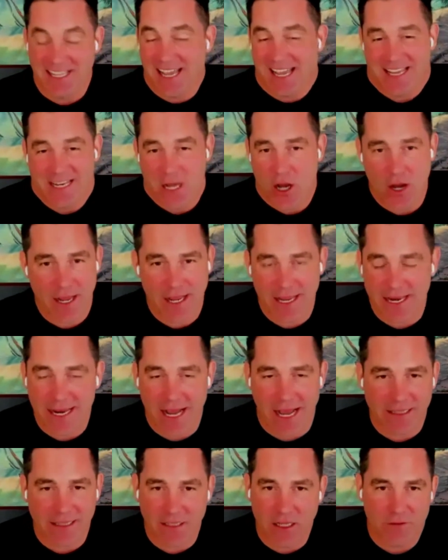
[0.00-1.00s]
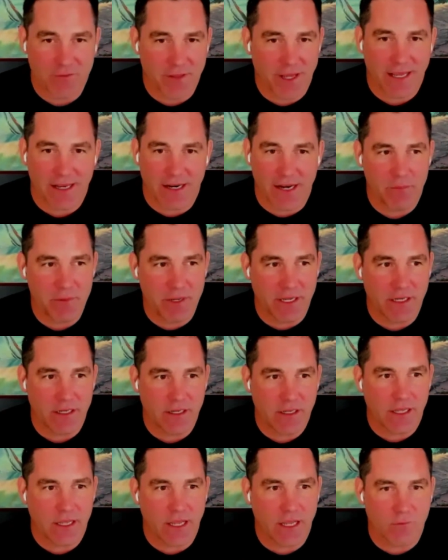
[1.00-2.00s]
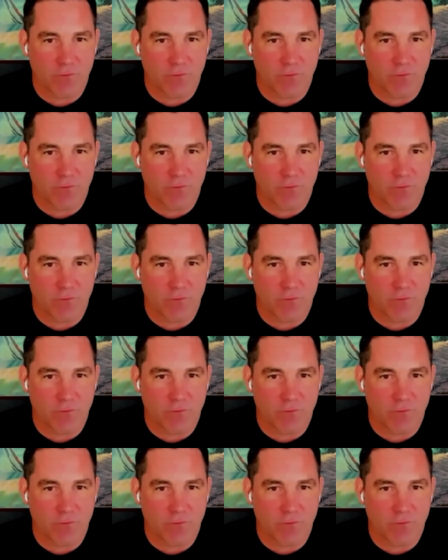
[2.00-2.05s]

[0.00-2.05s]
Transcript: Yeah, no, I I love that. I mean, mm-hmm.